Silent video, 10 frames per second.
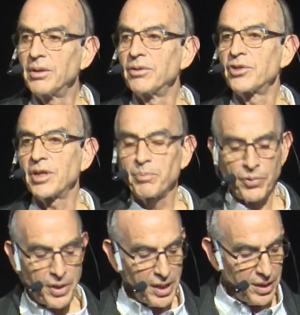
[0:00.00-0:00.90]

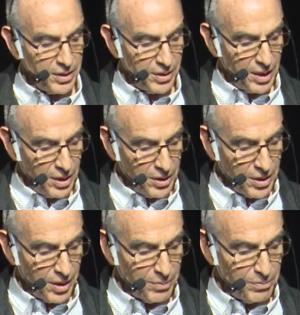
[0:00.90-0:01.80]
separating
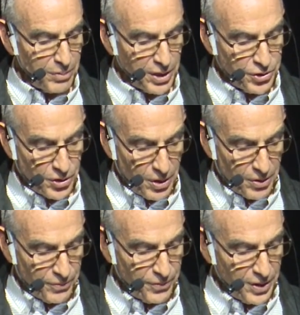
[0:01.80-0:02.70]
income by
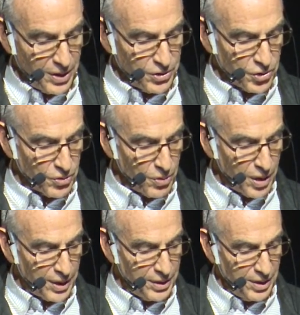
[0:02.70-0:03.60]
geography and so
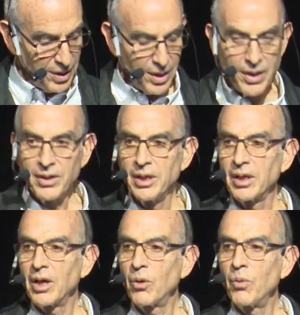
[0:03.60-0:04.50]
on, there
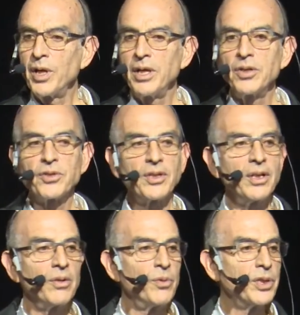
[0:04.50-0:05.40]
are ways
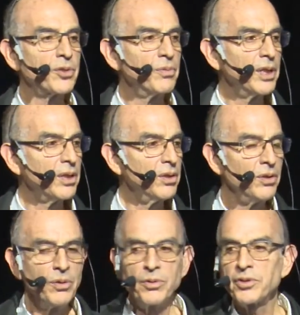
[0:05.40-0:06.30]
in which we can
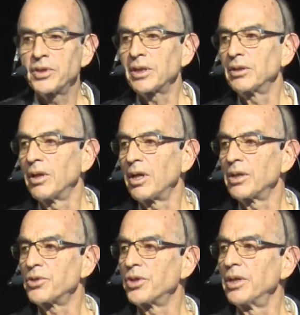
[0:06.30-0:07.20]
use
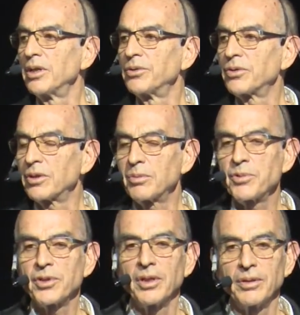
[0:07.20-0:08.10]
technology in
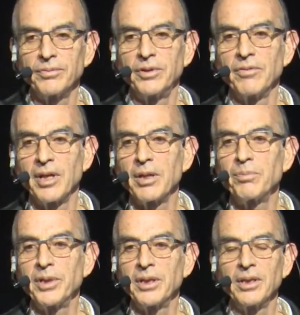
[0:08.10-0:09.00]
terms of
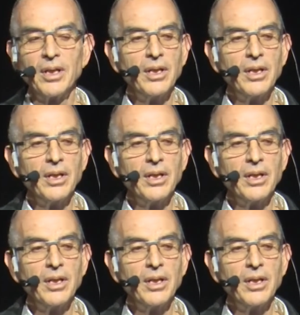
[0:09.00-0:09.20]
developing